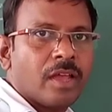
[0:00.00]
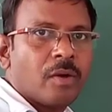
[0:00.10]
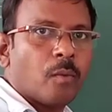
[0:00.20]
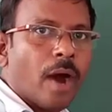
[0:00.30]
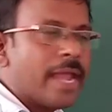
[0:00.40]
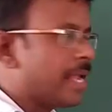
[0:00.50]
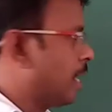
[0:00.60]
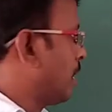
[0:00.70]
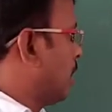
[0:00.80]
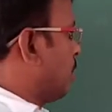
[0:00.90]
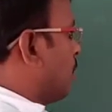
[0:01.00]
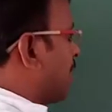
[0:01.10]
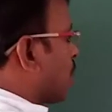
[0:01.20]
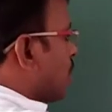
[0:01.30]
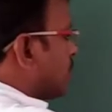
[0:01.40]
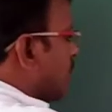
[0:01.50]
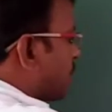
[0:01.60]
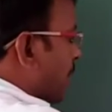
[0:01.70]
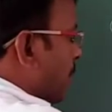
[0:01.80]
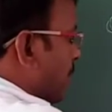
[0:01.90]
Why? Because of
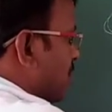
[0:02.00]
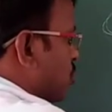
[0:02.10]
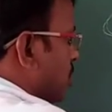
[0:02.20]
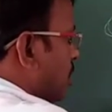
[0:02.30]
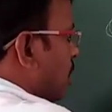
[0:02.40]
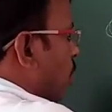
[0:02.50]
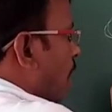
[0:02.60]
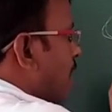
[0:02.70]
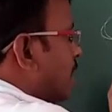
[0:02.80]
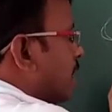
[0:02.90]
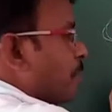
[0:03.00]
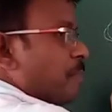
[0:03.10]
temperature, the water